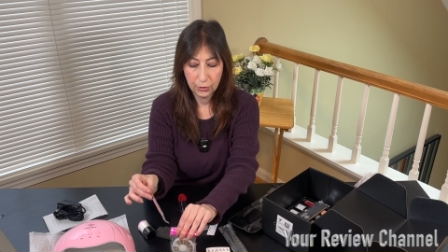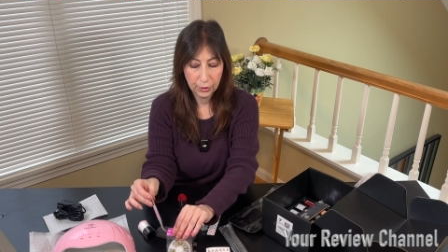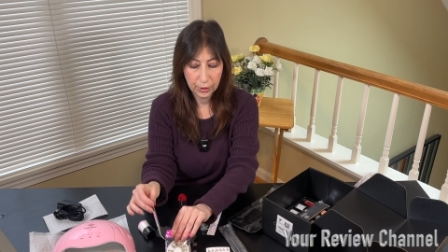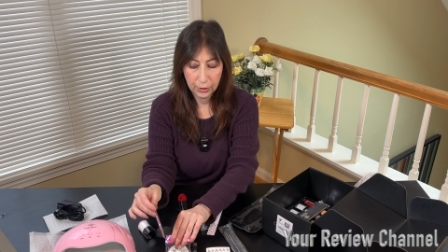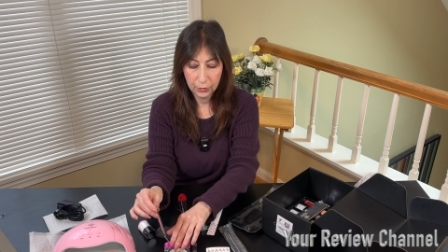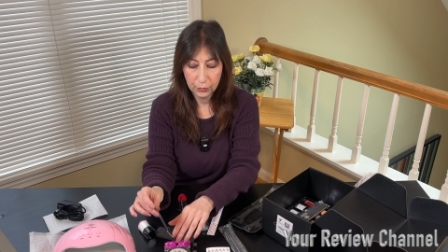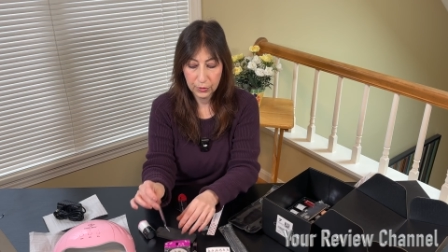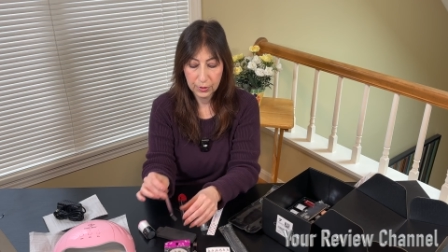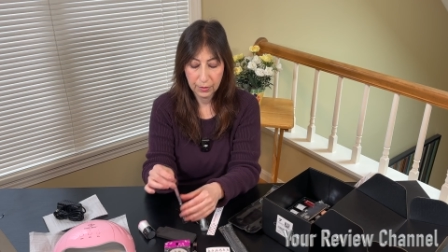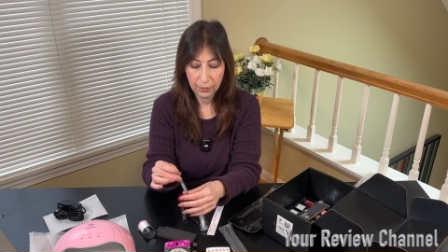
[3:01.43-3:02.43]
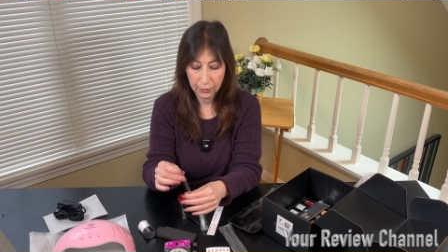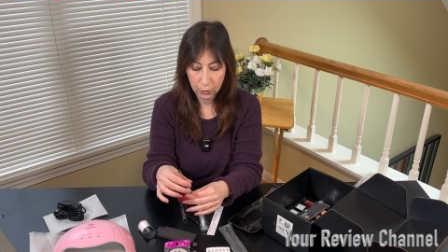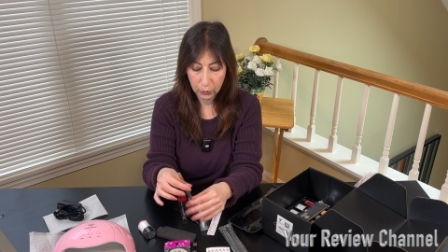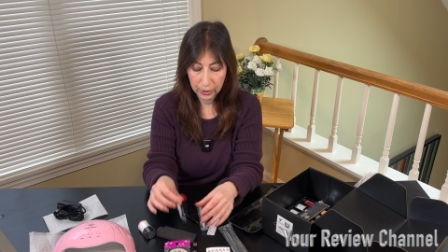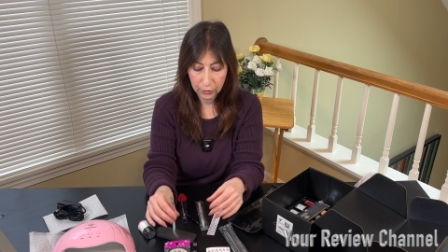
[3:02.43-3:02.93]
you can use the
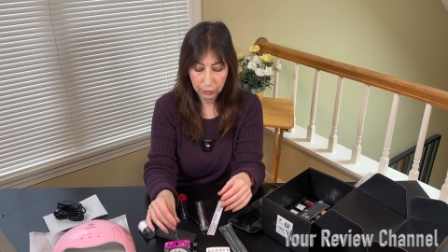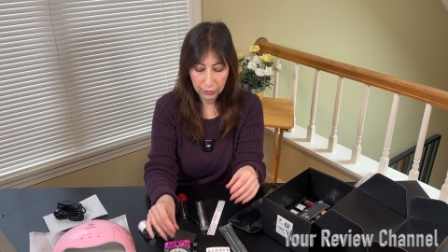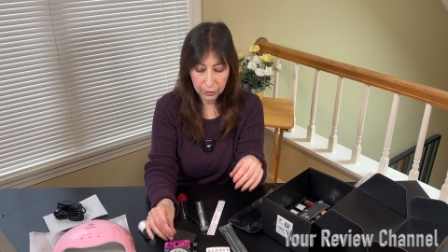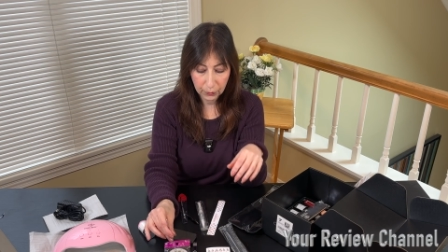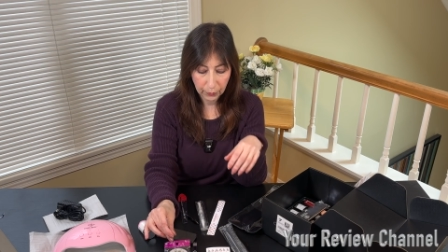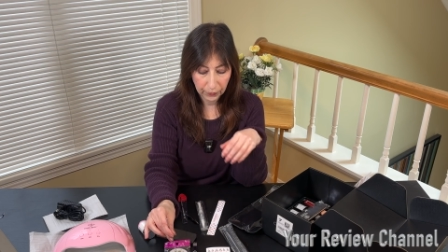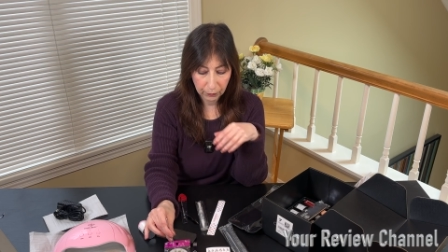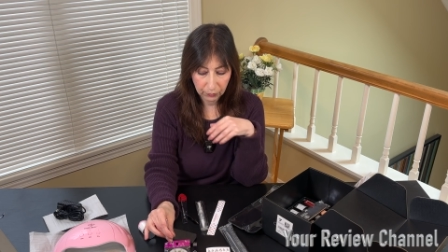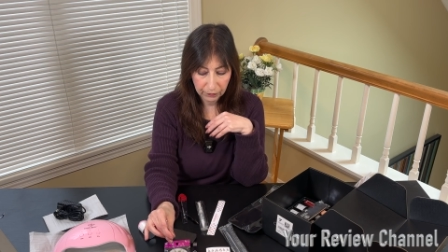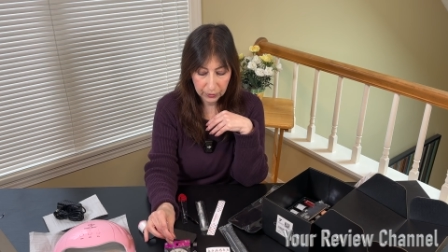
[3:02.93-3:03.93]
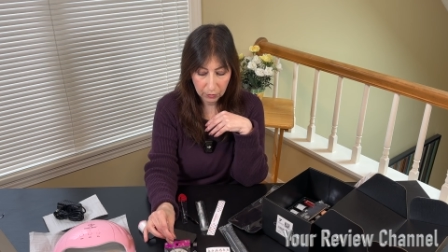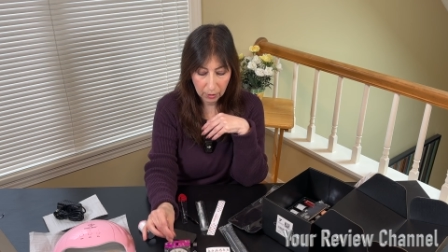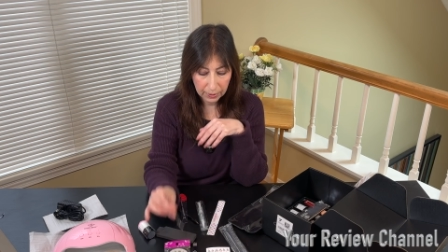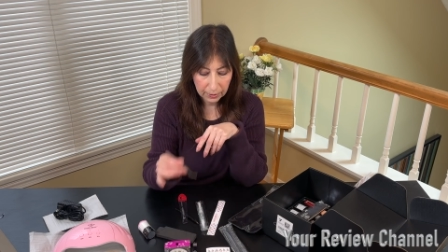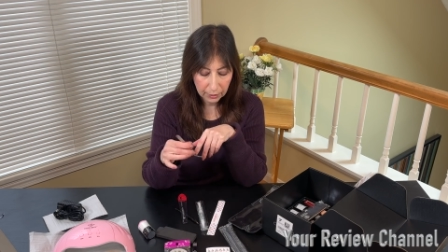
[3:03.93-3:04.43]
tweezers to put the rivets
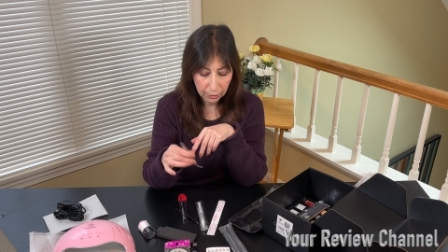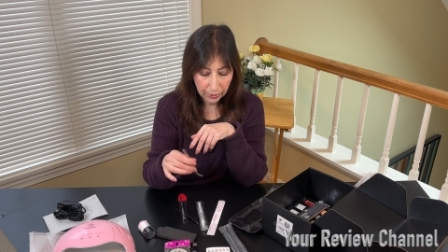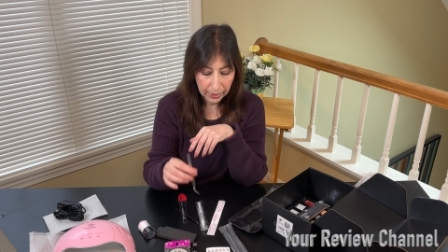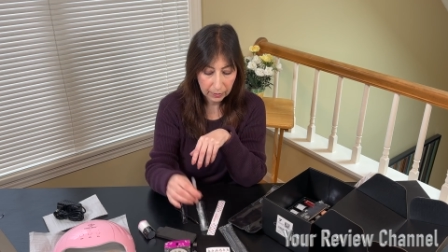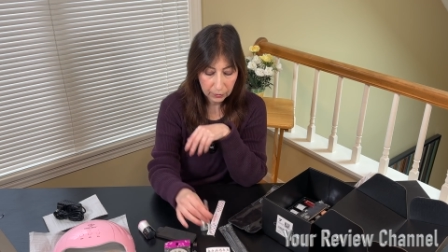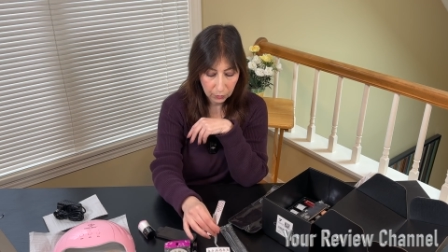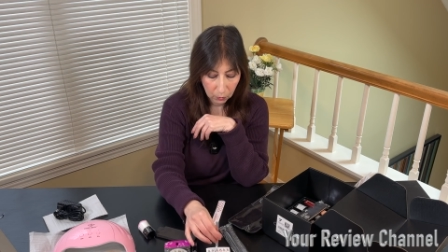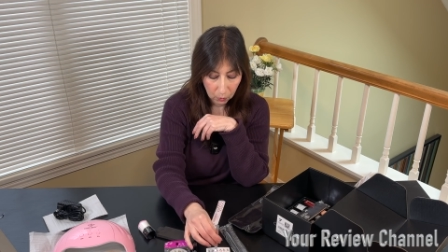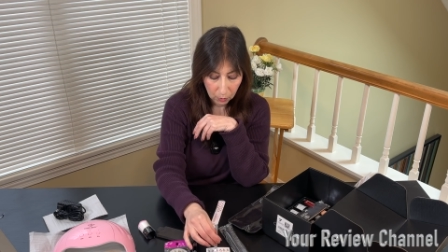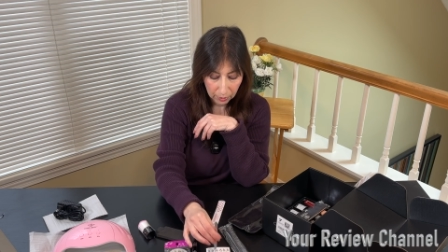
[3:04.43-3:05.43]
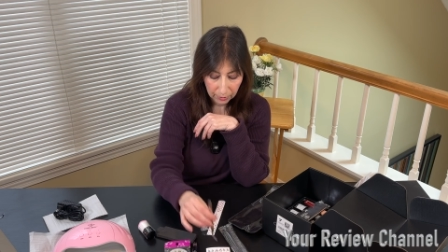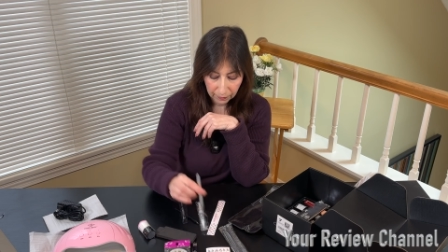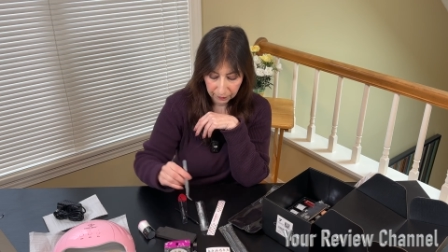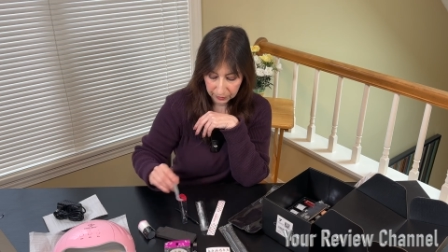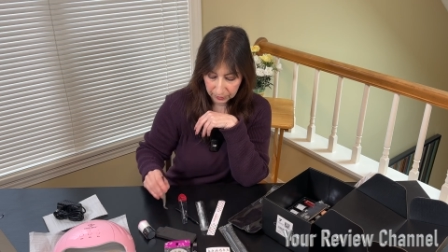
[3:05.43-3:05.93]
on your nails or
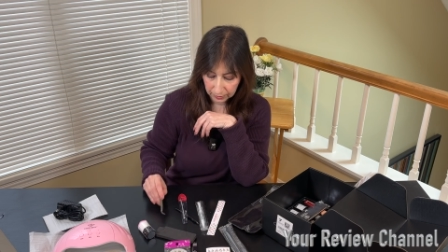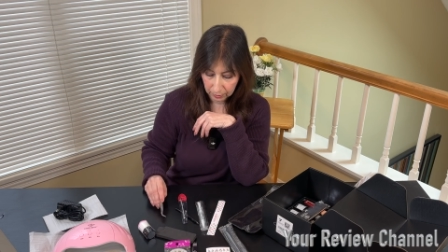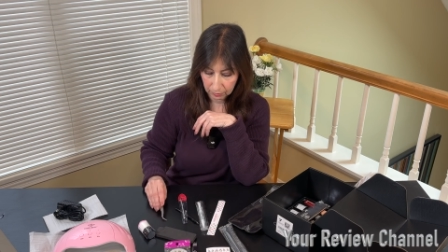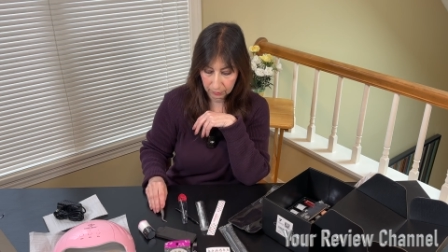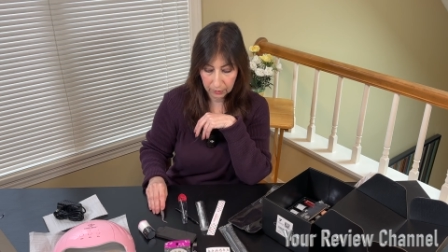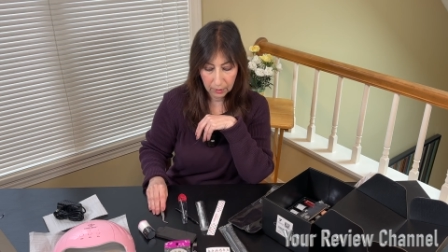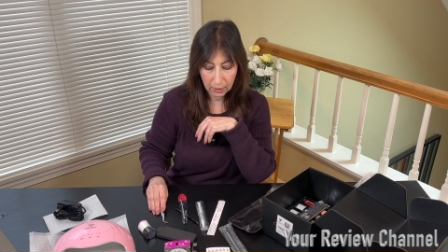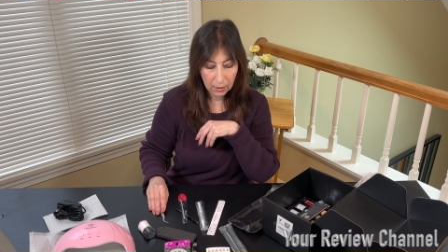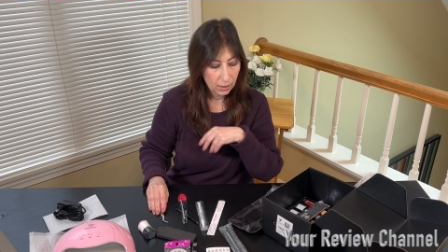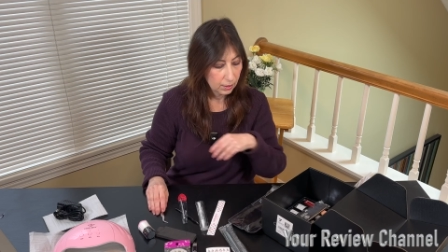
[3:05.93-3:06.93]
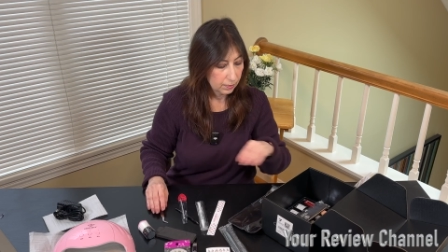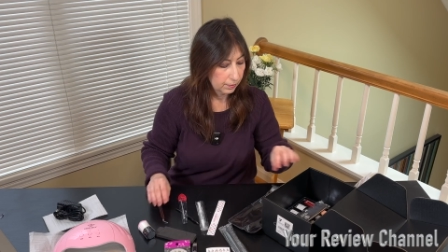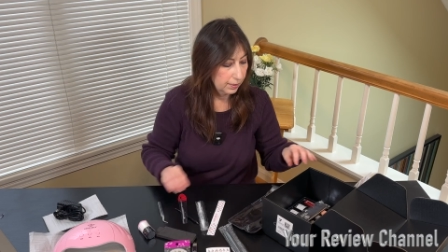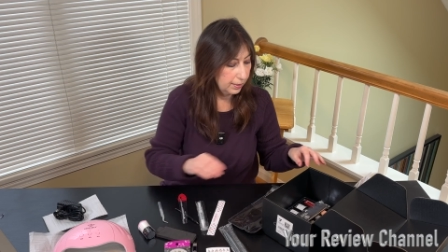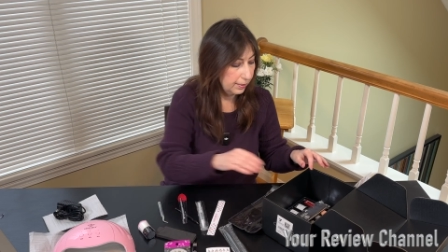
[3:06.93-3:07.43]
the stickers.
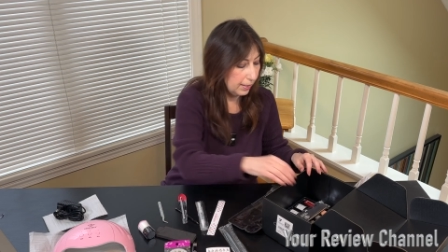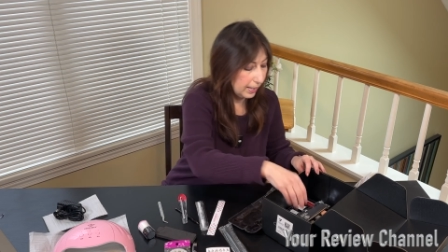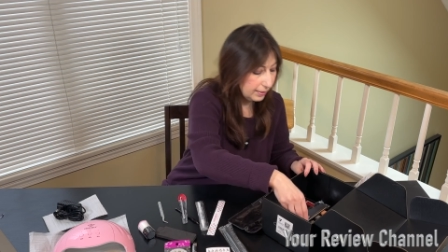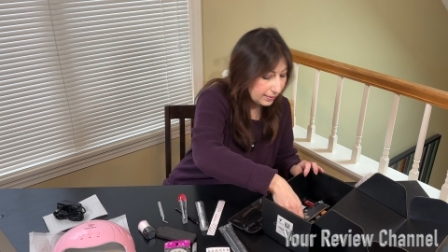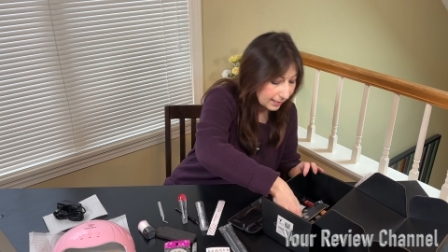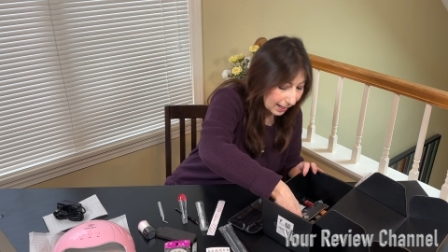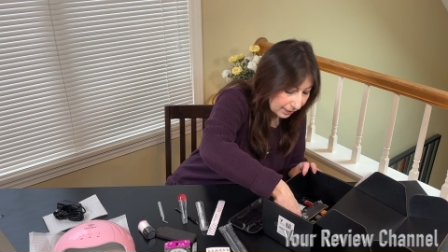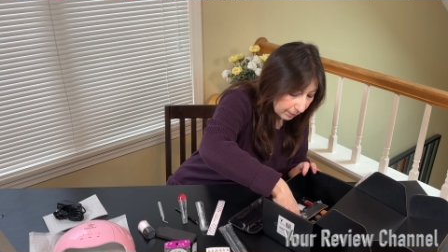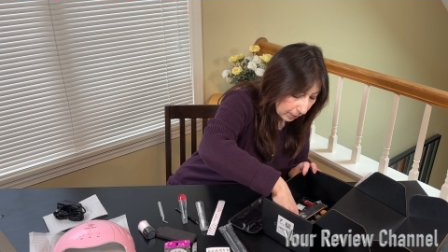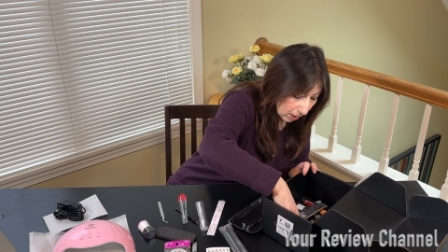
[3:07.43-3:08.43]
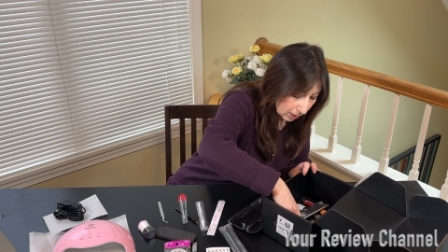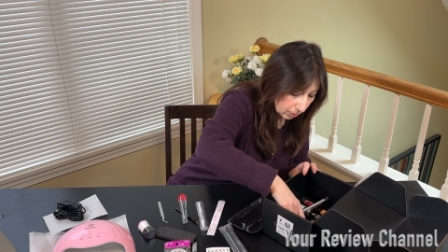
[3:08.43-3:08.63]
Inside the box